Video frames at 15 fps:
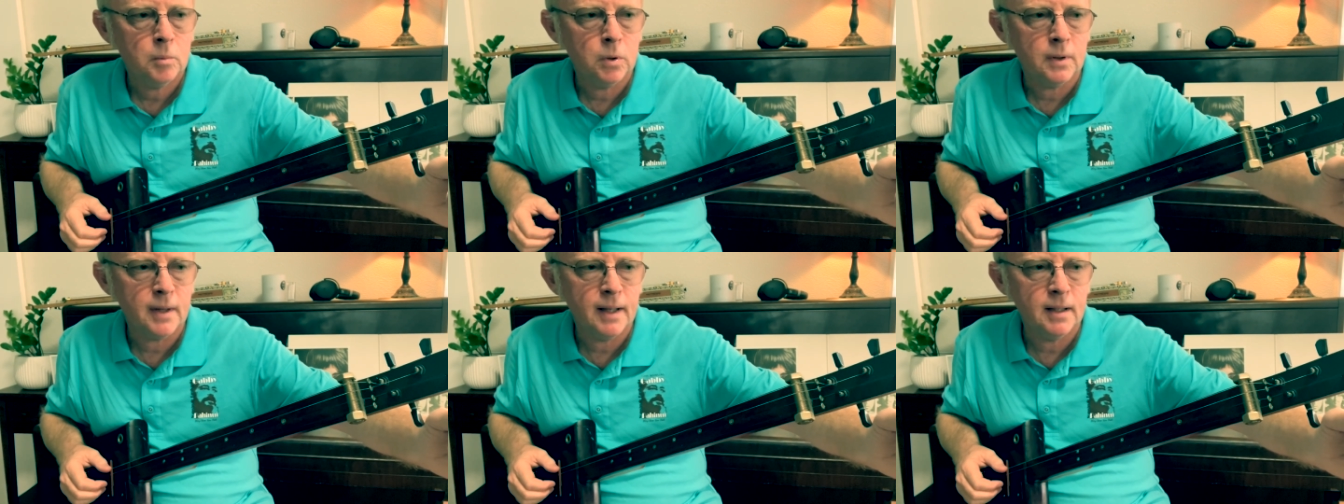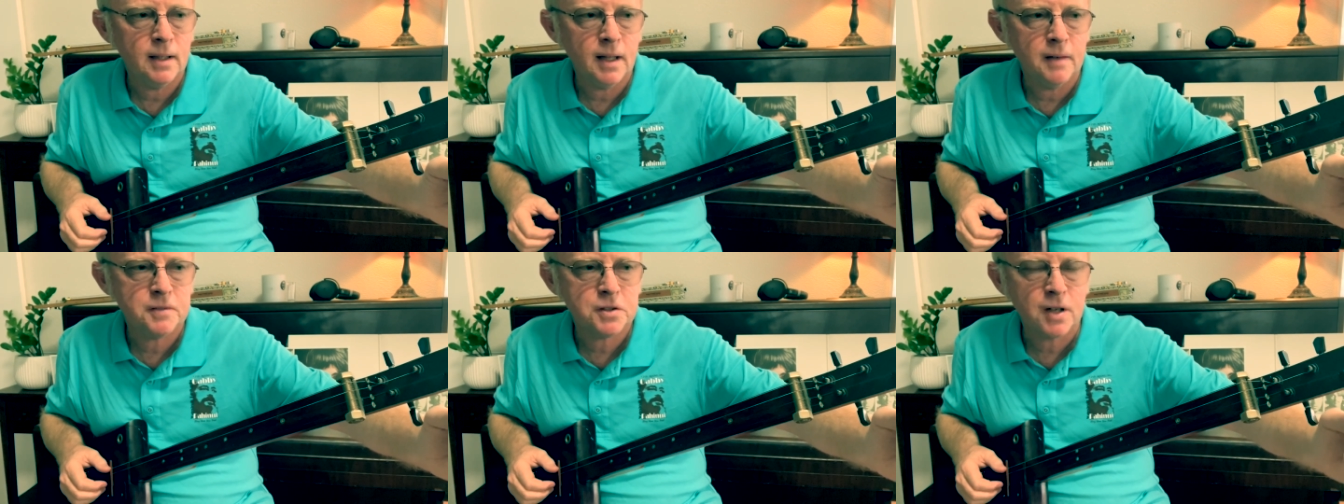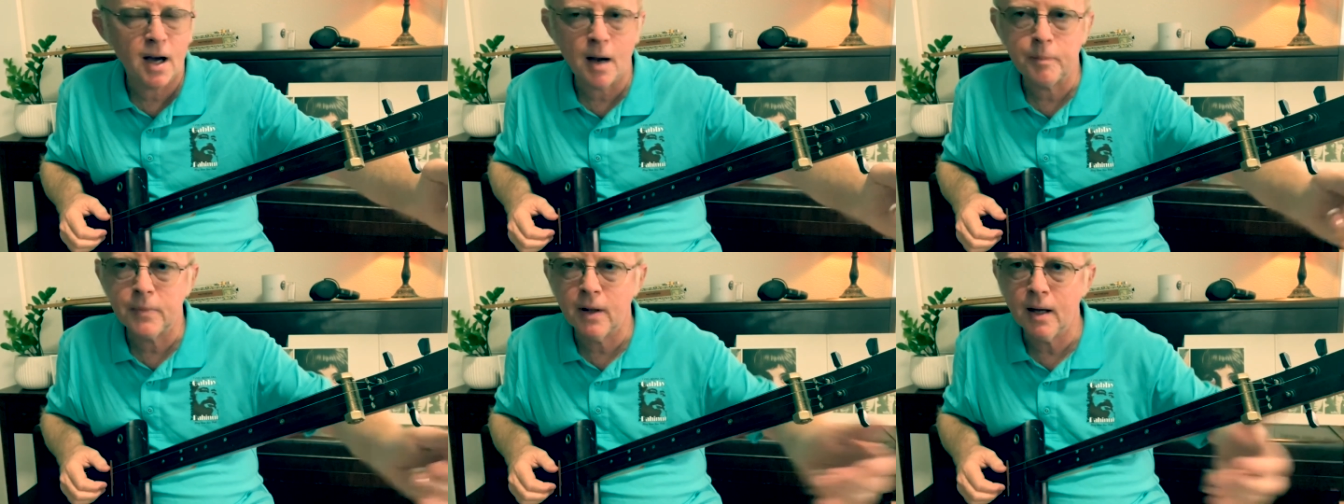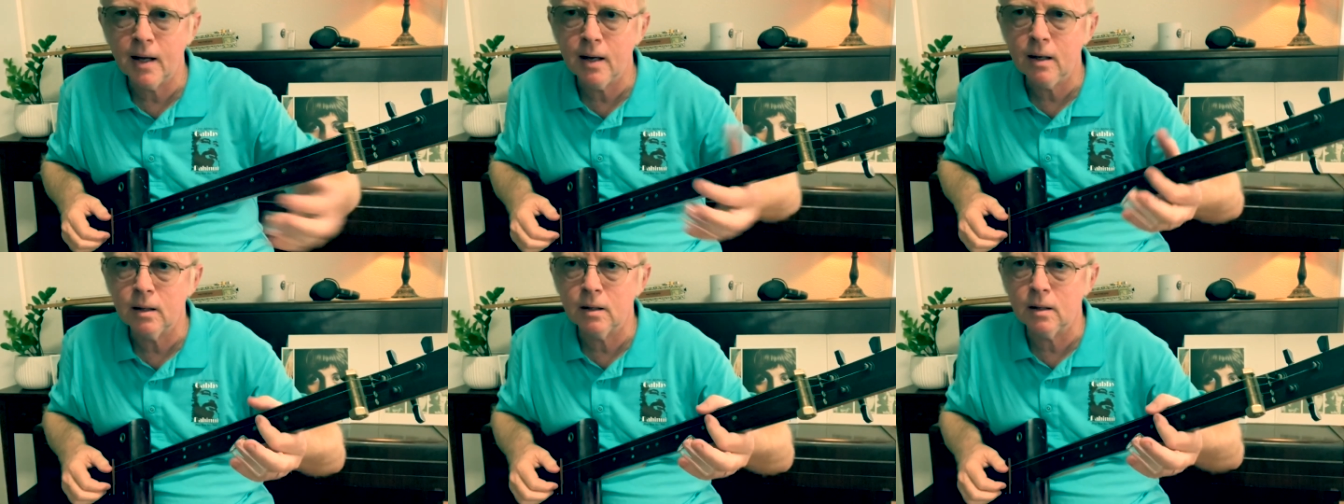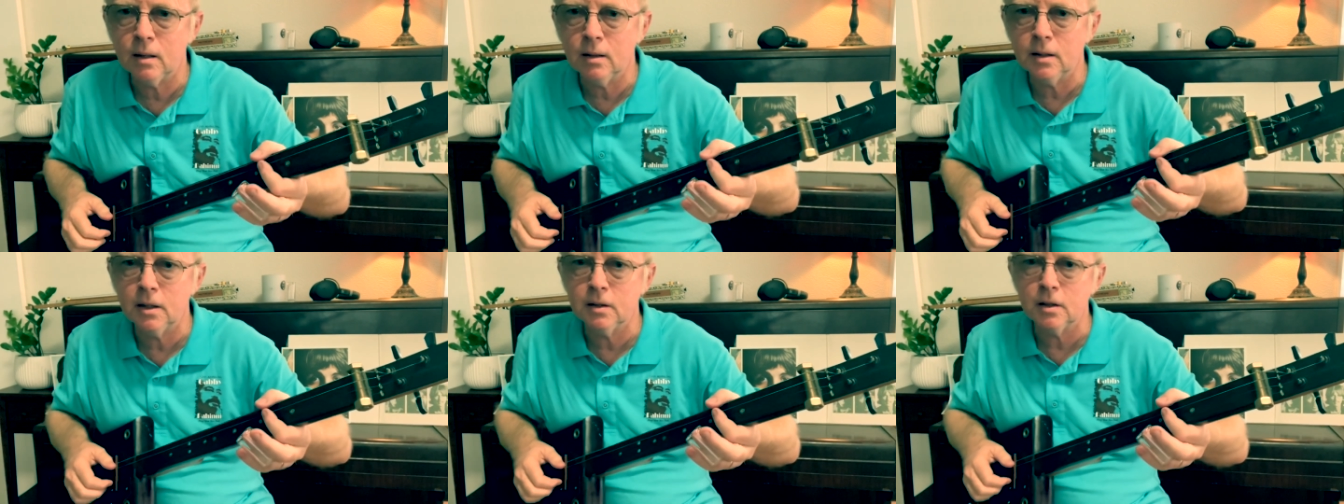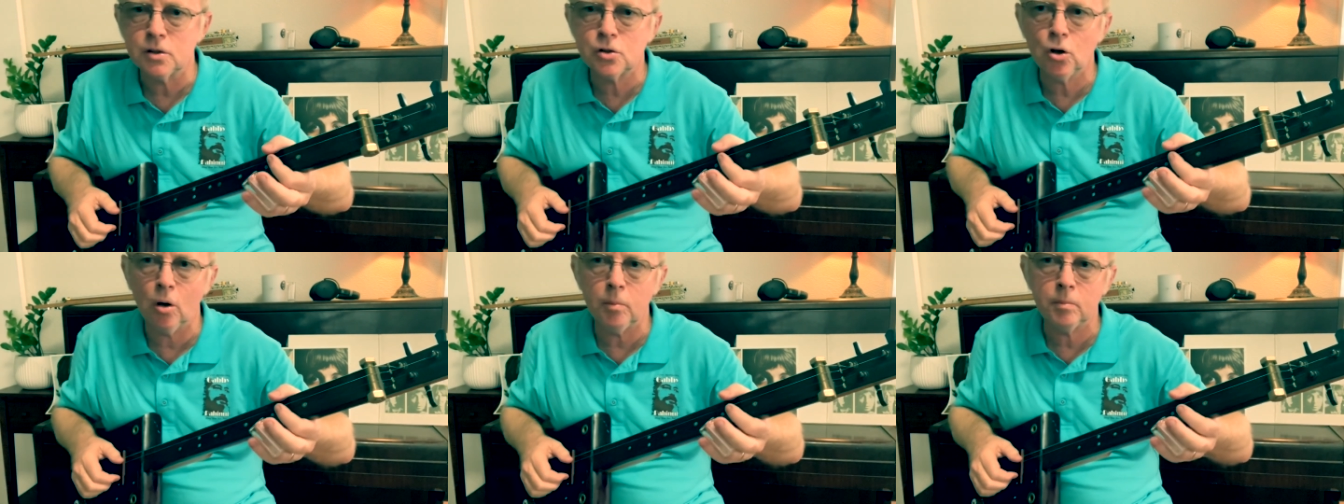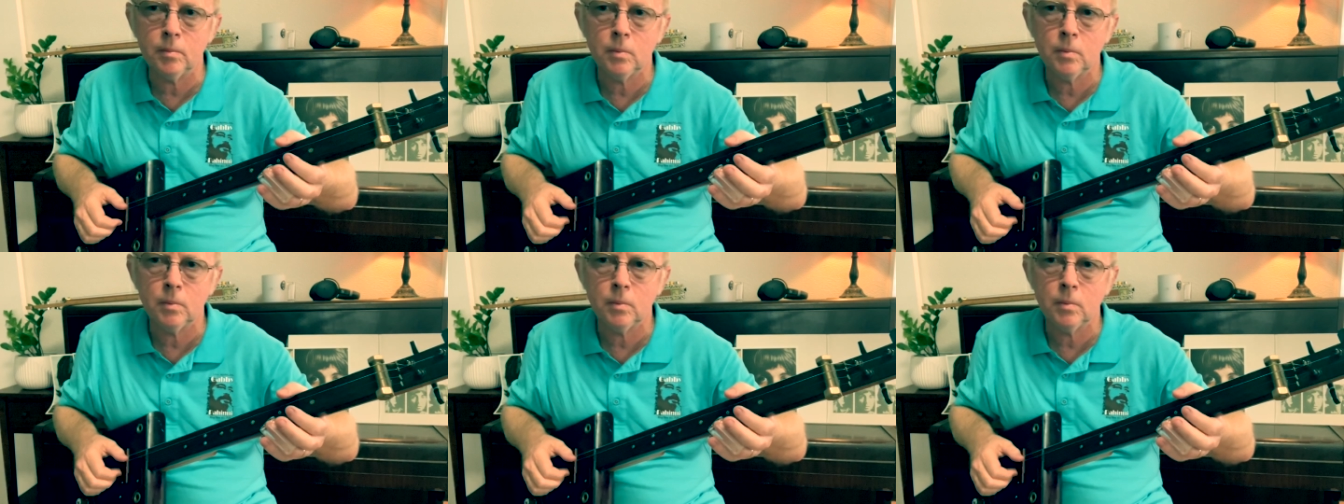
that at F sharp there, and then the top,